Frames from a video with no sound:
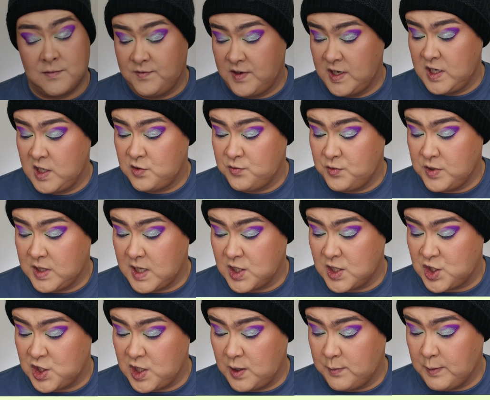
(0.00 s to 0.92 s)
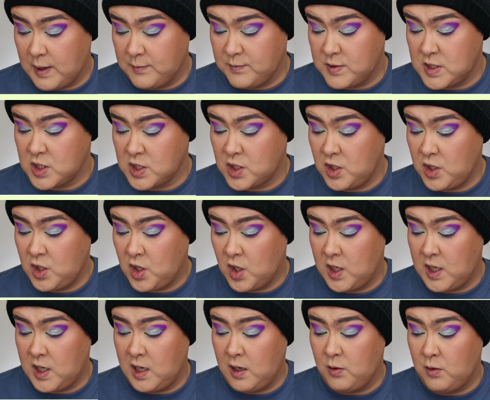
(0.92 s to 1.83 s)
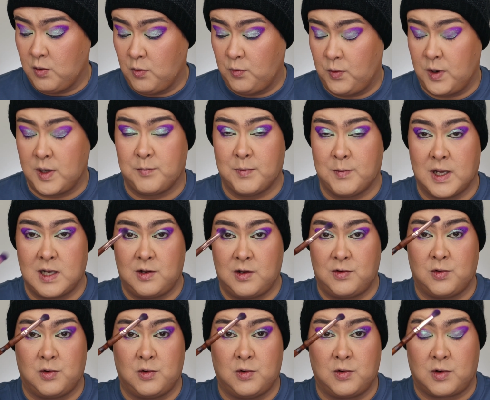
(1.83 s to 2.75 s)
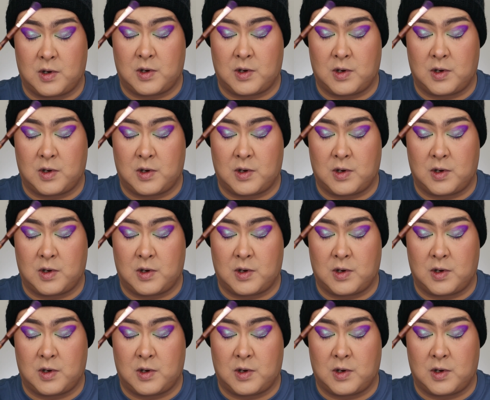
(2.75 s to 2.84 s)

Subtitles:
I'm finished with that shimmer. I'm just going to go in with my little